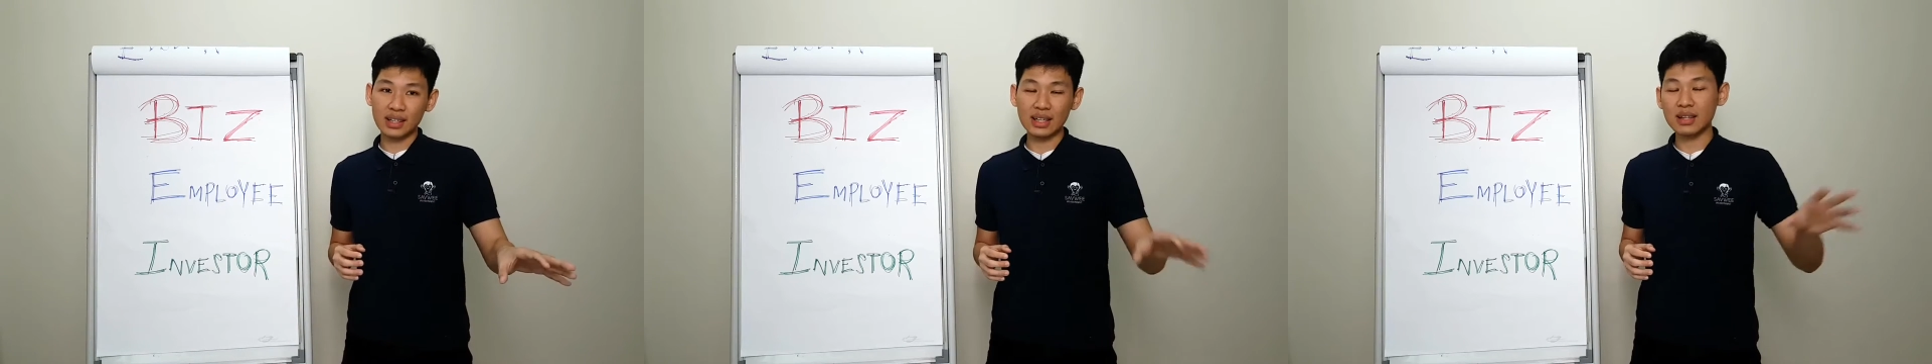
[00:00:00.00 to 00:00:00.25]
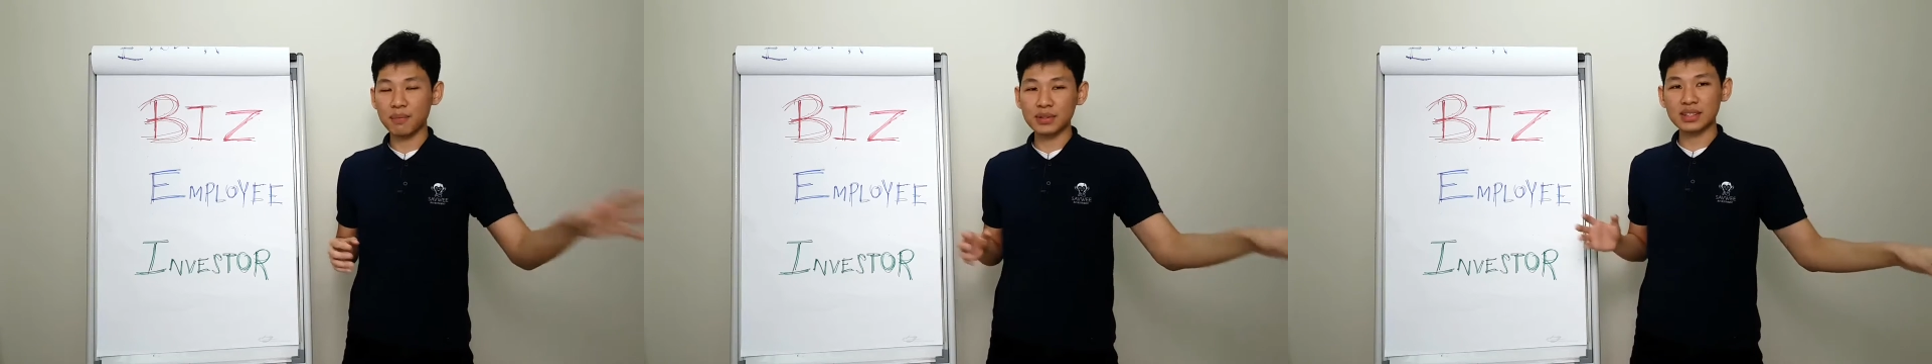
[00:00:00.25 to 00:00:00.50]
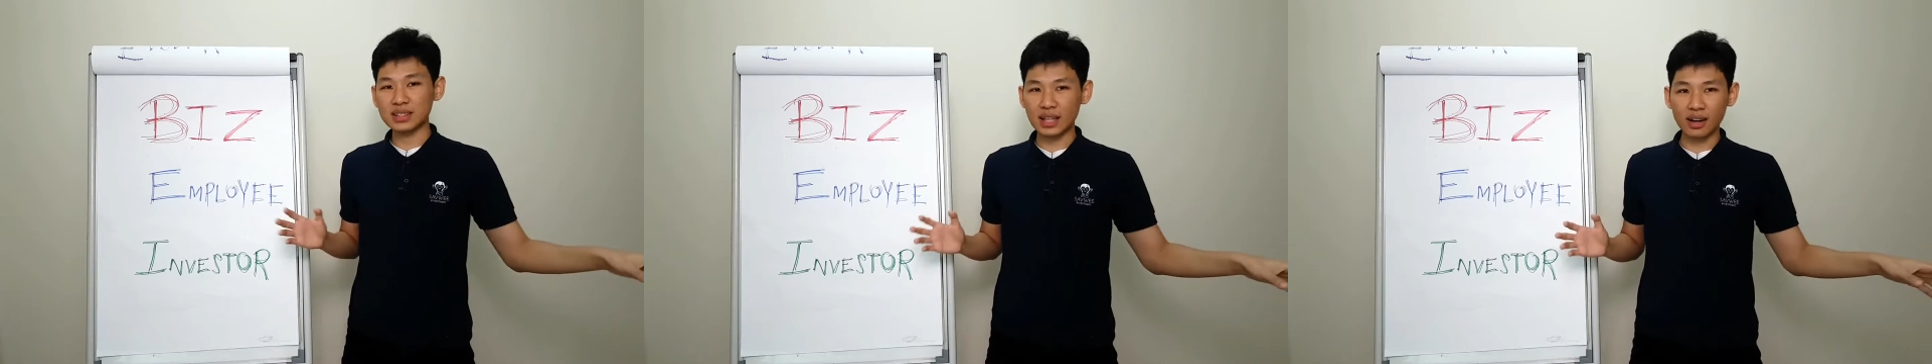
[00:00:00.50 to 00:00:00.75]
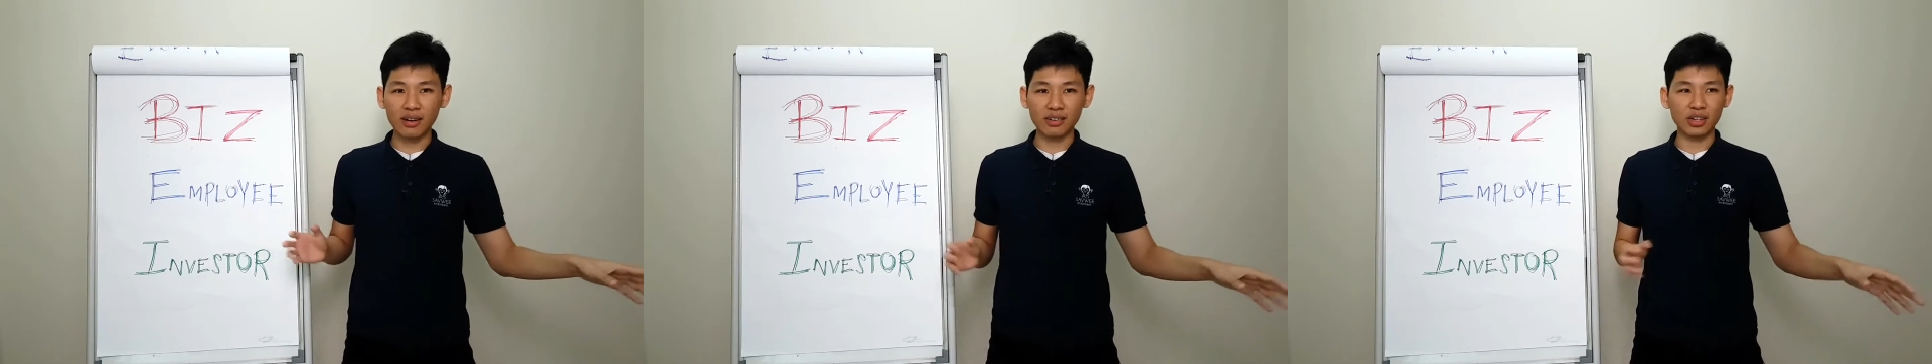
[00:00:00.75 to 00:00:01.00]
in the business
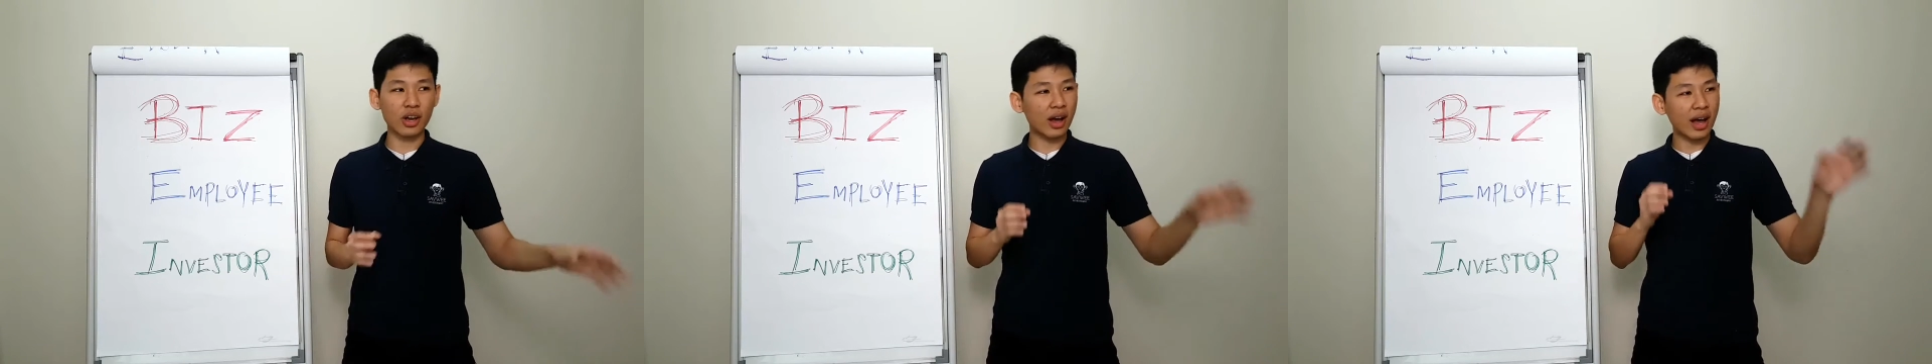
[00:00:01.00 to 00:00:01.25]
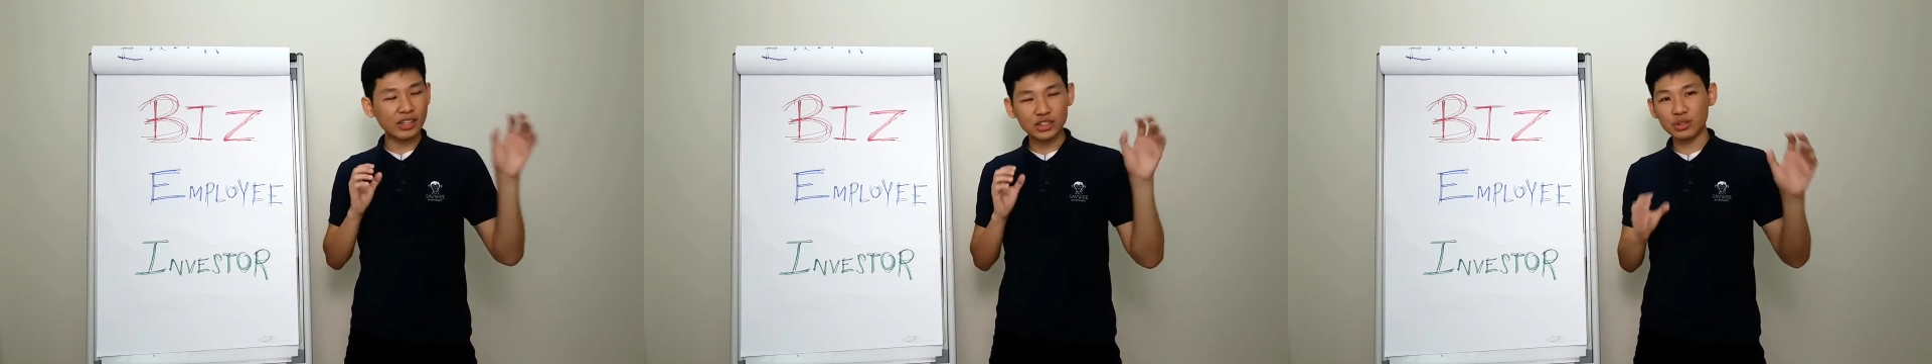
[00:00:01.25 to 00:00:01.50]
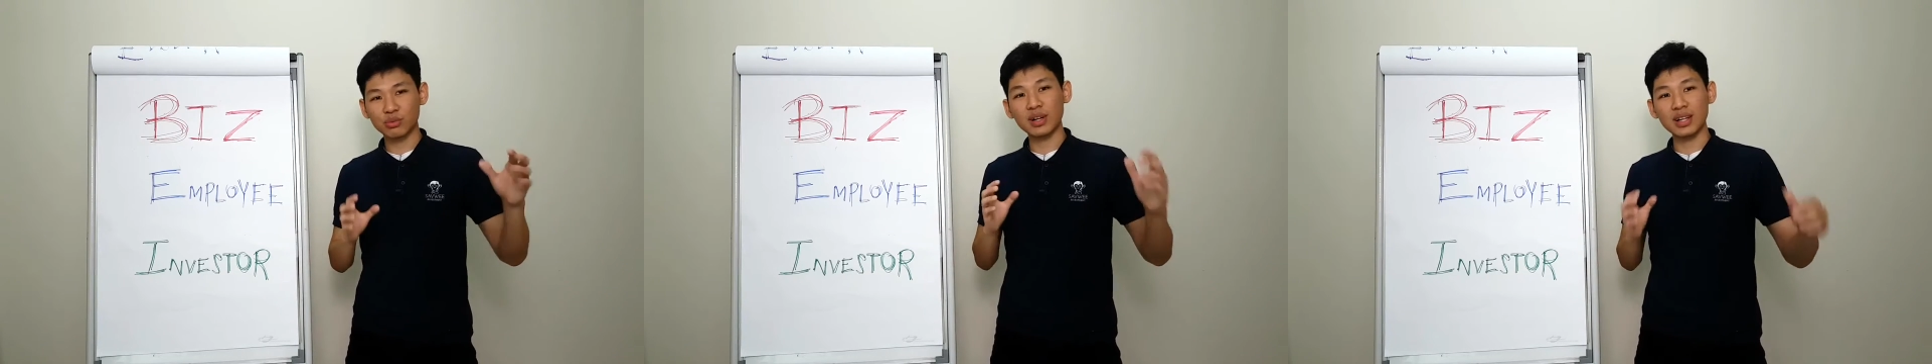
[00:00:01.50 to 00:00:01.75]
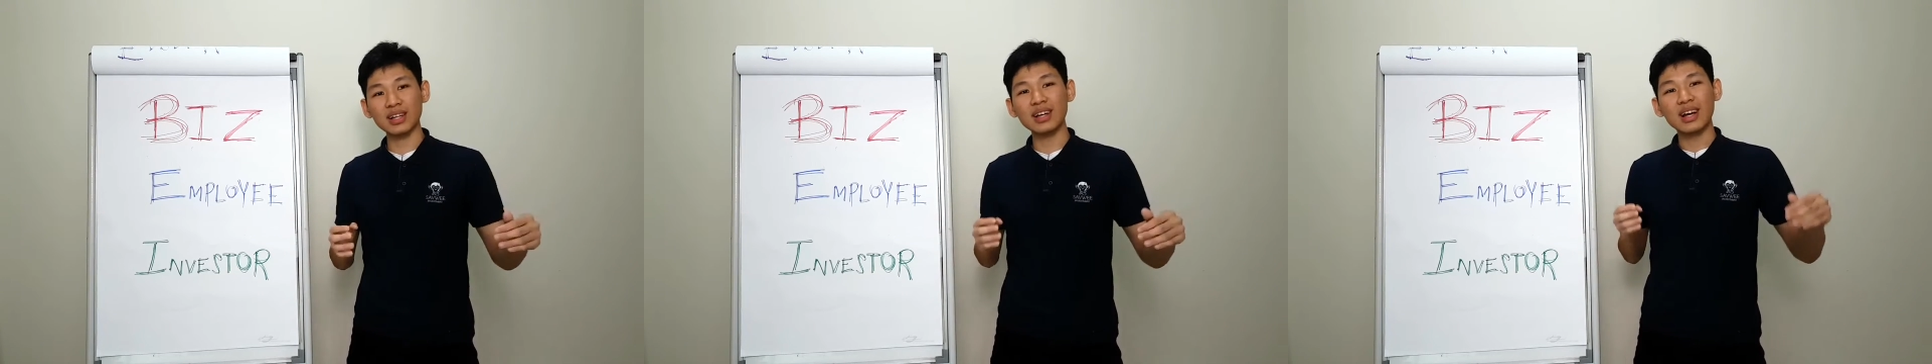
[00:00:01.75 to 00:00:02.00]
at all. You're actually
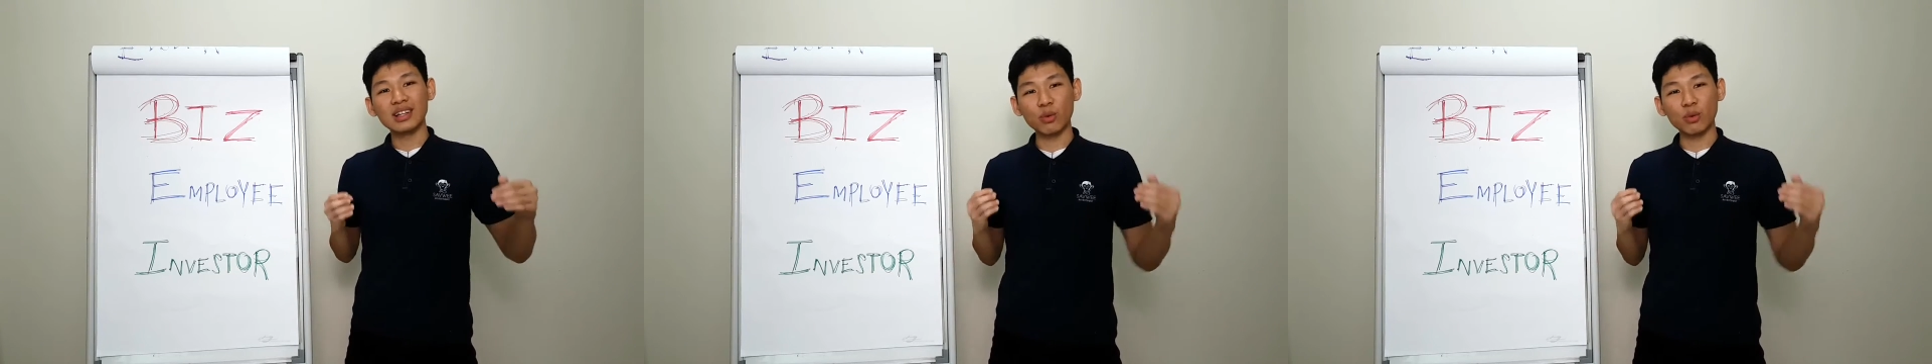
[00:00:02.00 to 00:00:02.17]
really